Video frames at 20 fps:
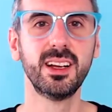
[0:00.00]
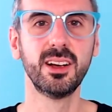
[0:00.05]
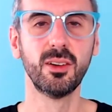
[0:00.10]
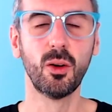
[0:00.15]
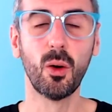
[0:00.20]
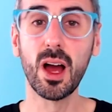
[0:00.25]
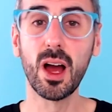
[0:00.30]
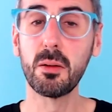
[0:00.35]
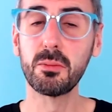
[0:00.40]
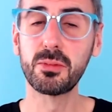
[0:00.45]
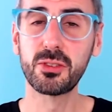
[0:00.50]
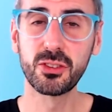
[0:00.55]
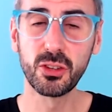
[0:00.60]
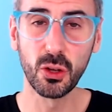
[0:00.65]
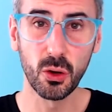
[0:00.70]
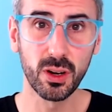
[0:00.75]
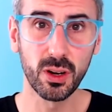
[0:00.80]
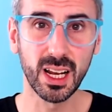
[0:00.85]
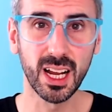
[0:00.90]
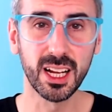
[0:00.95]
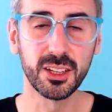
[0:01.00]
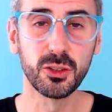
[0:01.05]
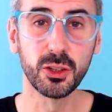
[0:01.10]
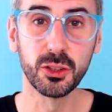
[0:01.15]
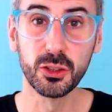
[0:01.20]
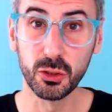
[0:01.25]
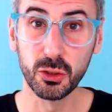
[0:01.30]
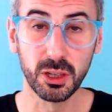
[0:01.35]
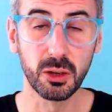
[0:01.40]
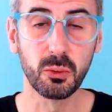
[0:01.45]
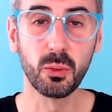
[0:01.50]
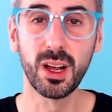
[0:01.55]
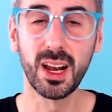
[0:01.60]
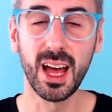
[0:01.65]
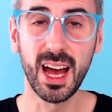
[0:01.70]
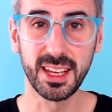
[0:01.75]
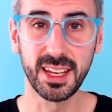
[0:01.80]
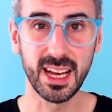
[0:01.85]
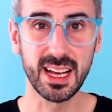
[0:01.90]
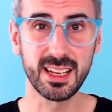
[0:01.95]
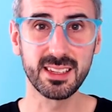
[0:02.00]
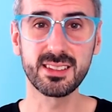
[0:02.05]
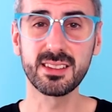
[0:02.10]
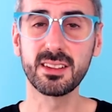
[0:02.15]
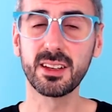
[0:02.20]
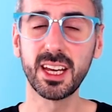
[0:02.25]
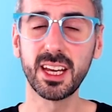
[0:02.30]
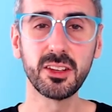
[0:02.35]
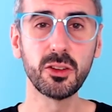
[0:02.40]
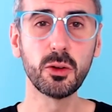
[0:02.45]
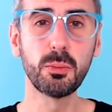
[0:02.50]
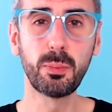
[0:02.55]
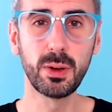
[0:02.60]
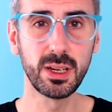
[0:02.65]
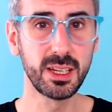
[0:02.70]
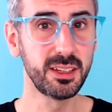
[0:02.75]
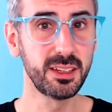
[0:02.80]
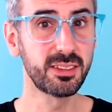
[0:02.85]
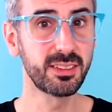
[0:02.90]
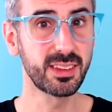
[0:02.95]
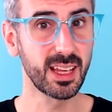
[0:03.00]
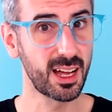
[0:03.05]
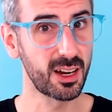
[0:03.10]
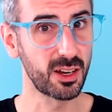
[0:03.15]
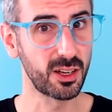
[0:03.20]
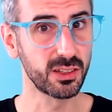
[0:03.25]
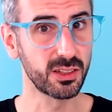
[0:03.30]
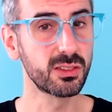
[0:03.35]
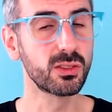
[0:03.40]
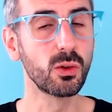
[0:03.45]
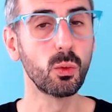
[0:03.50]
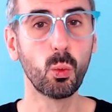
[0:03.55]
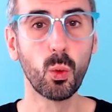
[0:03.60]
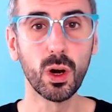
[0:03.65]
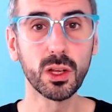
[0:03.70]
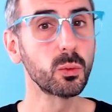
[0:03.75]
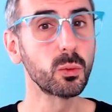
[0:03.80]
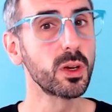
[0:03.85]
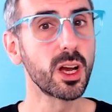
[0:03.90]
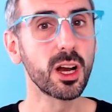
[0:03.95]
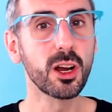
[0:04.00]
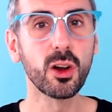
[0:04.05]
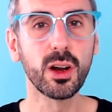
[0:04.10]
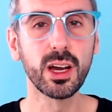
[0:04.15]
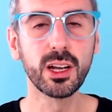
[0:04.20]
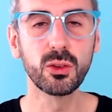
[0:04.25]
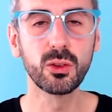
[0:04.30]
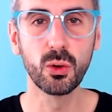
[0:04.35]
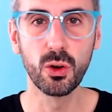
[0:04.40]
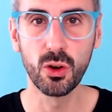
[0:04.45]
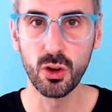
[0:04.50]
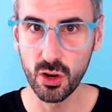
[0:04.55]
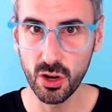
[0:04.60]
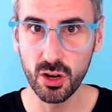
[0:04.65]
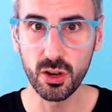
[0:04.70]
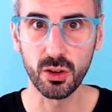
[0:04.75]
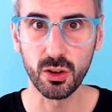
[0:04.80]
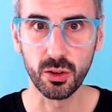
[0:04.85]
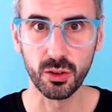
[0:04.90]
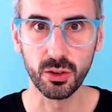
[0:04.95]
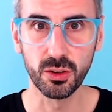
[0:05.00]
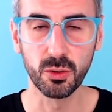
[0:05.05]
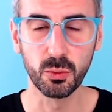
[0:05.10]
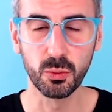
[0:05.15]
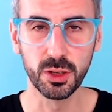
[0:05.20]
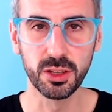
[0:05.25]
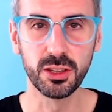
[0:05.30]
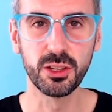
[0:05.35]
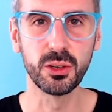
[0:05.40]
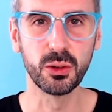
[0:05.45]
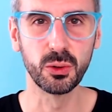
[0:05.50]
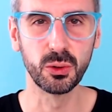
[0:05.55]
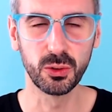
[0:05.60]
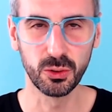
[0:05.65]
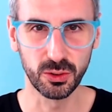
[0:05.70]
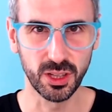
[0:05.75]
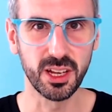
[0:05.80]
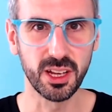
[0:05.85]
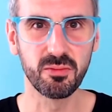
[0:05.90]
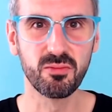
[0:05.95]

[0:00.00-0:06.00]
Well, I'm so glad you're doing well, Hadas. Can you please tell us what we are going to learn with you today?